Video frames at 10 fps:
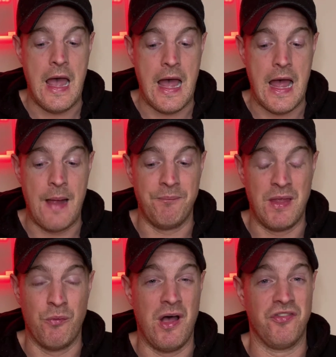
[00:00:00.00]
Um,
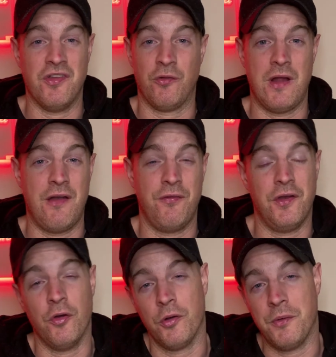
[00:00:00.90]
it wasn't a great
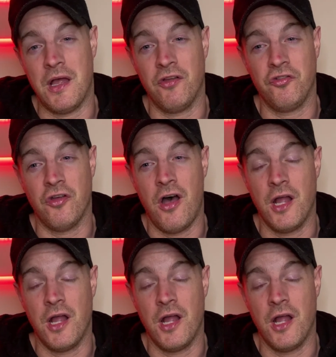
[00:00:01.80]
video to be honest, Joe.